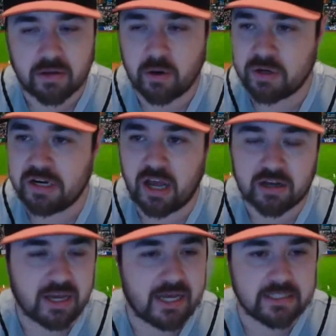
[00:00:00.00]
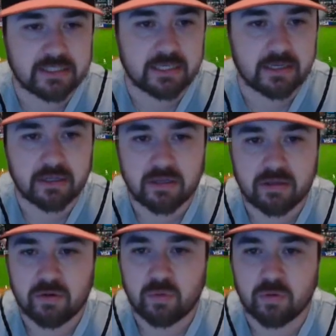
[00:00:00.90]
or knock guys in,
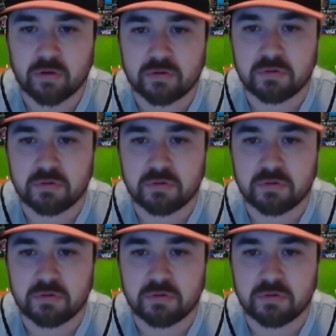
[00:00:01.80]
or